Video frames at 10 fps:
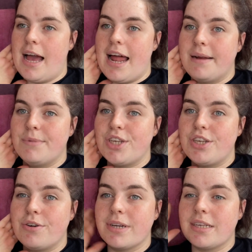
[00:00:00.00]
And I'm just
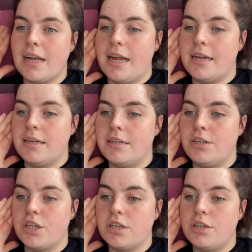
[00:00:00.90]
so excited
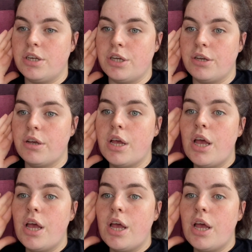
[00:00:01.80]
just to